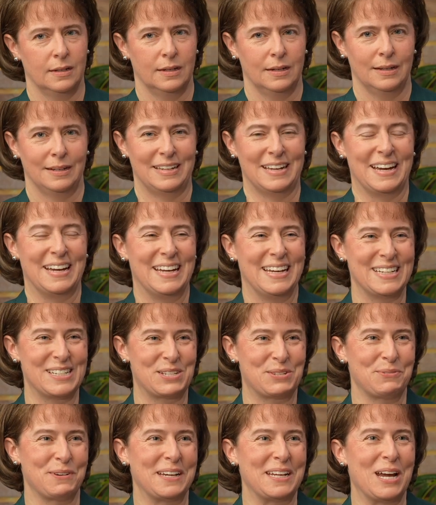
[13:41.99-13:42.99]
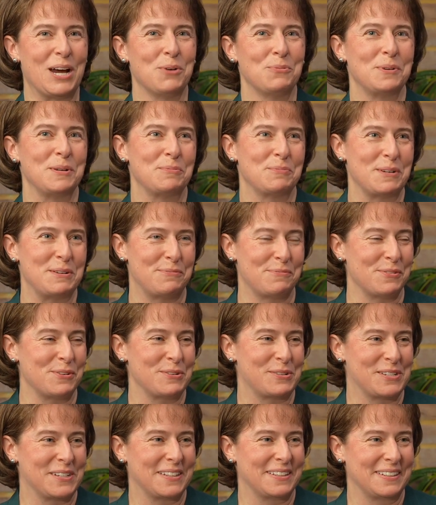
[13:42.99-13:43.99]
Yeah, it's funny how we refer
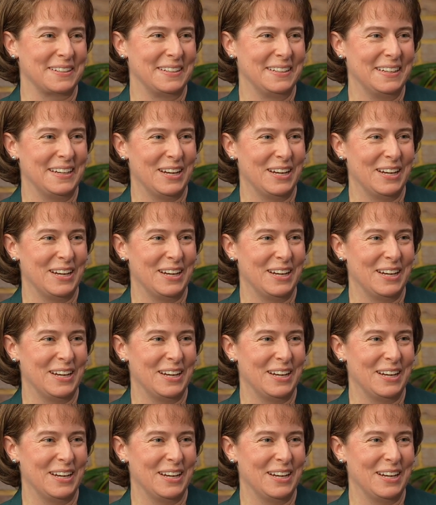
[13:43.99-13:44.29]
to,